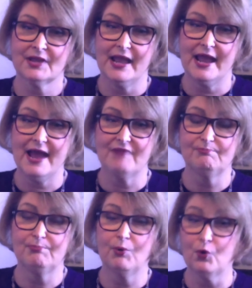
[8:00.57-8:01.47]

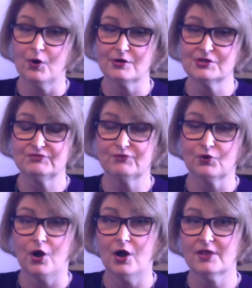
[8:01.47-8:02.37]
Have boards
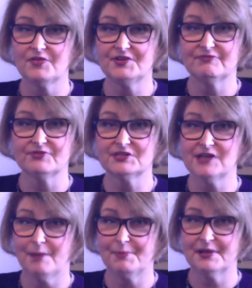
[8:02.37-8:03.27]
for all of the different
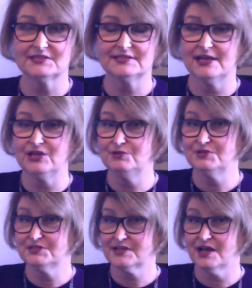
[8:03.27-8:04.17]
topics that you
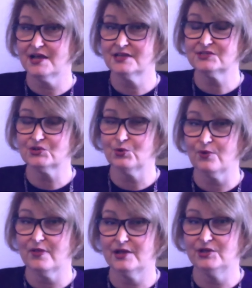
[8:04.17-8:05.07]
discuss or
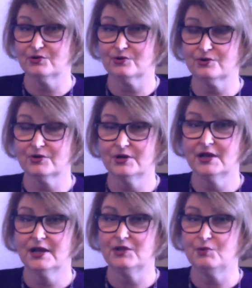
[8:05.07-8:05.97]
that you
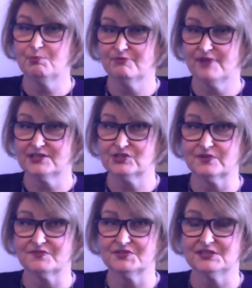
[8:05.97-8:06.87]
provide
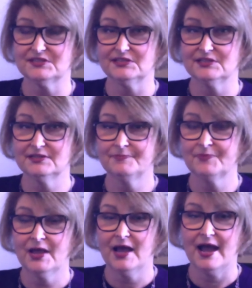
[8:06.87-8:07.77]
services in.
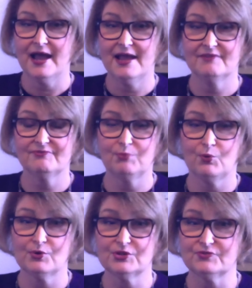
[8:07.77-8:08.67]
I have
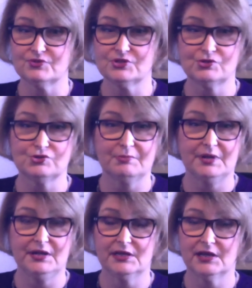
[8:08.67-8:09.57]
boards for social
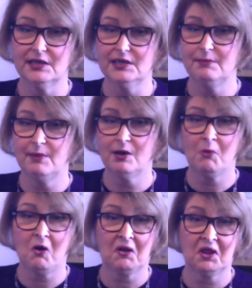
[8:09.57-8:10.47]
media, email
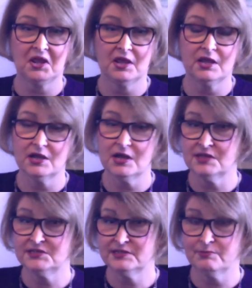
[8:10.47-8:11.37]
marketing,
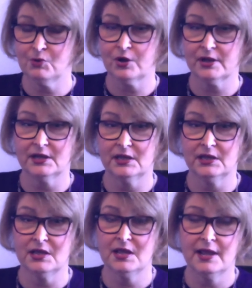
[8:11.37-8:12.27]
content
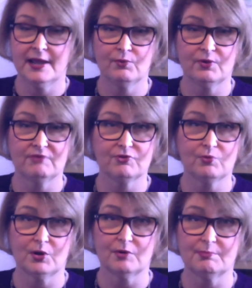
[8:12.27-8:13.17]
marketing, and one for
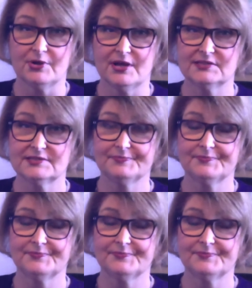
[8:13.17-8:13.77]
WordPress.